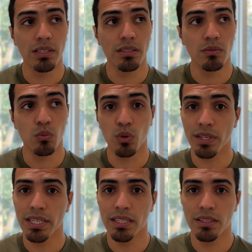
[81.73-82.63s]

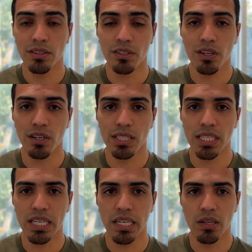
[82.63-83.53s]
working in their
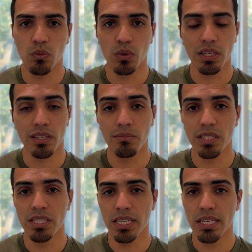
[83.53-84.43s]
content, what can
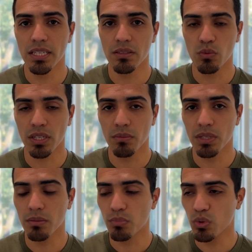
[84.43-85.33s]
be changed, what can
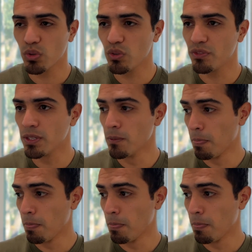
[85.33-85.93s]
be improved.